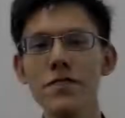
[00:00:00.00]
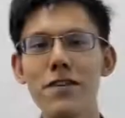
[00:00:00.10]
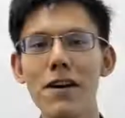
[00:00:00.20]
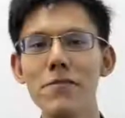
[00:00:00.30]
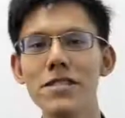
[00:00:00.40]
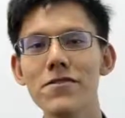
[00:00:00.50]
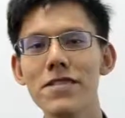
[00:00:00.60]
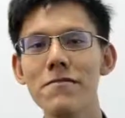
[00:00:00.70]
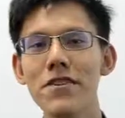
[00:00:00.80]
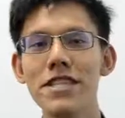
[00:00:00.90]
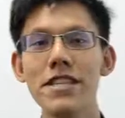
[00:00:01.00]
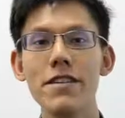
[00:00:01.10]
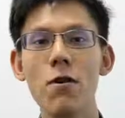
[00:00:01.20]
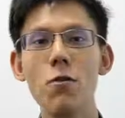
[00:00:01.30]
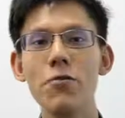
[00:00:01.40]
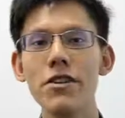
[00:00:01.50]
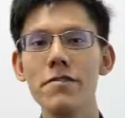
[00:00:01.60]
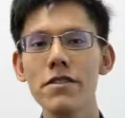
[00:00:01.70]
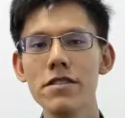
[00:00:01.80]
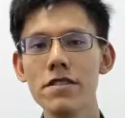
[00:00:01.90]
now I'll be talking about the home
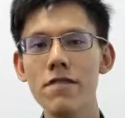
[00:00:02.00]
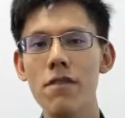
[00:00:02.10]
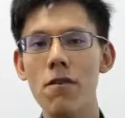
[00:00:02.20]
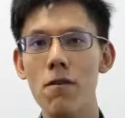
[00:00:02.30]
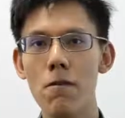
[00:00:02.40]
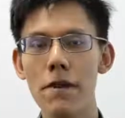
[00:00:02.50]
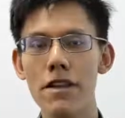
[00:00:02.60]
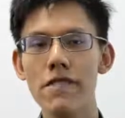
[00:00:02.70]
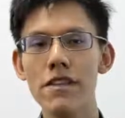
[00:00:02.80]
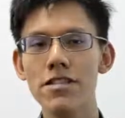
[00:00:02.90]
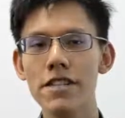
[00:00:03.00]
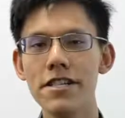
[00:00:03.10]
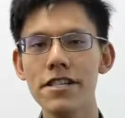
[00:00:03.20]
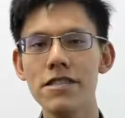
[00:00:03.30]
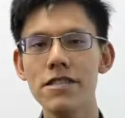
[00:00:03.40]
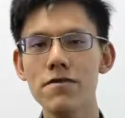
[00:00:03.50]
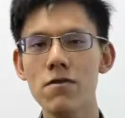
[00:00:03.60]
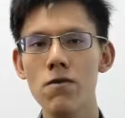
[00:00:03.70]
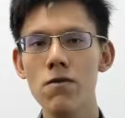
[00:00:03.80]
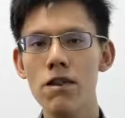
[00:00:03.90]
treatments for plantar fasciitis.
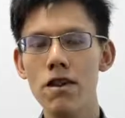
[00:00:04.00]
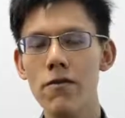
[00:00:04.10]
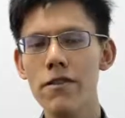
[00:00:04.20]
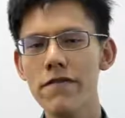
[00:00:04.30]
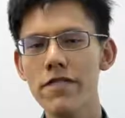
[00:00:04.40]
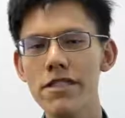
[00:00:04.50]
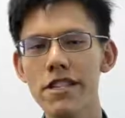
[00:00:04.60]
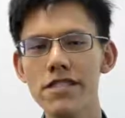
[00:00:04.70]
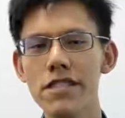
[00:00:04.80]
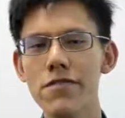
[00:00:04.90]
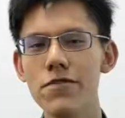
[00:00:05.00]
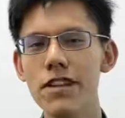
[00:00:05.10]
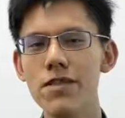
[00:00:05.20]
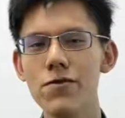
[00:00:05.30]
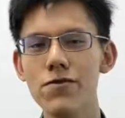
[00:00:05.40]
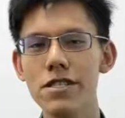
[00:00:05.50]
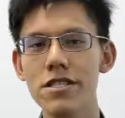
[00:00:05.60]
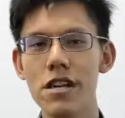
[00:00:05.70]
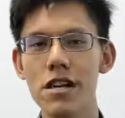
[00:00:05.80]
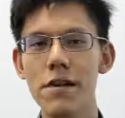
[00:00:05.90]
So one of the things that you can do is
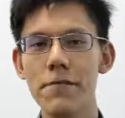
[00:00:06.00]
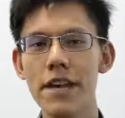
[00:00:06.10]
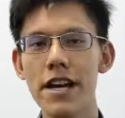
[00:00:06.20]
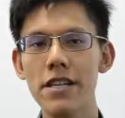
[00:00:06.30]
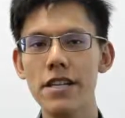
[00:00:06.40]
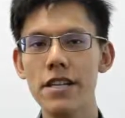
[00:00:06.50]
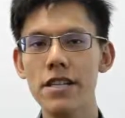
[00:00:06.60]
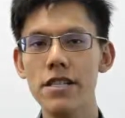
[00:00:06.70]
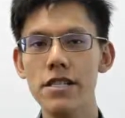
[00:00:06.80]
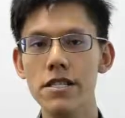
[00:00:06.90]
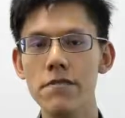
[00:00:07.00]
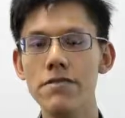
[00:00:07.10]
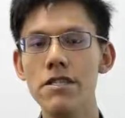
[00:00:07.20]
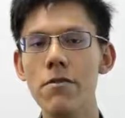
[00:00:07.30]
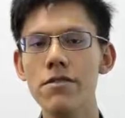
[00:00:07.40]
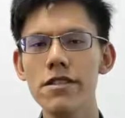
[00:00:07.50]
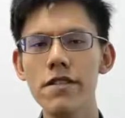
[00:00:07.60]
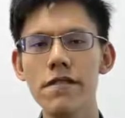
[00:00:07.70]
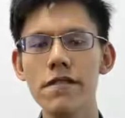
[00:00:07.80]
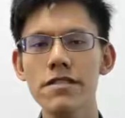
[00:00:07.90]
get
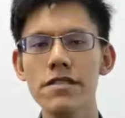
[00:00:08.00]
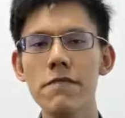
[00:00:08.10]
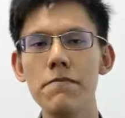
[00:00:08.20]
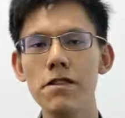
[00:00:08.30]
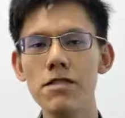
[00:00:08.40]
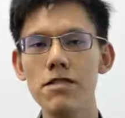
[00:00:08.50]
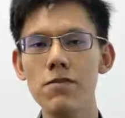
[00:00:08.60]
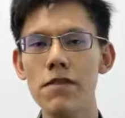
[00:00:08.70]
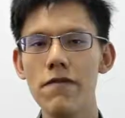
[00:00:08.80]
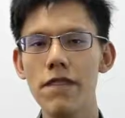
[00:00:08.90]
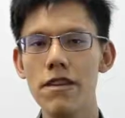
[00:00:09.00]
supportive slippers with